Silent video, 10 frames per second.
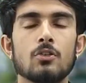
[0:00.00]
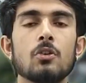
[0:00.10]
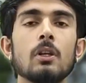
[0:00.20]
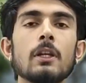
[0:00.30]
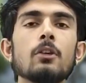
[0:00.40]

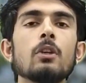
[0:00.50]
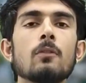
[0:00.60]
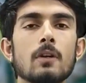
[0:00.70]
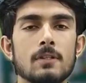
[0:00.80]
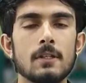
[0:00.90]
Shoolini
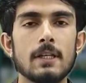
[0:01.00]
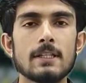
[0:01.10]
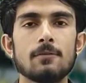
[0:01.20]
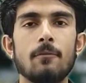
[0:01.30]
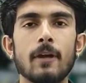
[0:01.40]

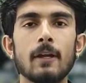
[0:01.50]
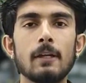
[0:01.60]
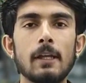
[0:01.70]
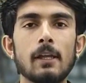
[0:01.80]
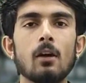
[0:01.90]
University's
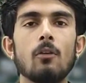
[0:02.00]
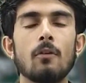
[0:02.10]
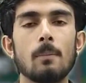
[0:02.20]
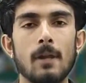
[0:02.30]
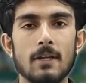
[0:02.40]
Faculty
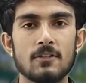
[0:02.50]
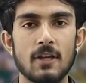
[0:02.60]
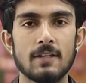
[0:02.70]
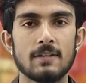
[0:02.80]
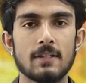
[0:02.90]
of Applied
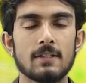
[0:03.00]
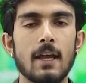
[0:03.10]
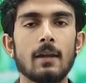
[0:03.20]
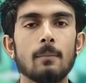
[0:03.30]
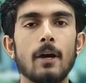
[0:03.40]

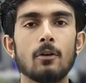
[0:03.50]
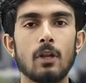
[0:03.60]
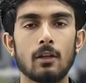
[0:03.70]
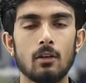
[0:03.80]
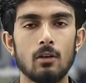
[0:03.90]
Sciences and
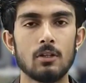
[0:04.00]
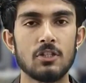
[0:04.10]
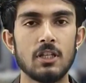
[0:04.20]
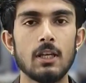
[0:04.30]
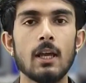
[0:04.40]

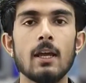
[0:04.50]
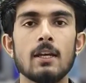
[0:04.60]
Biotechnology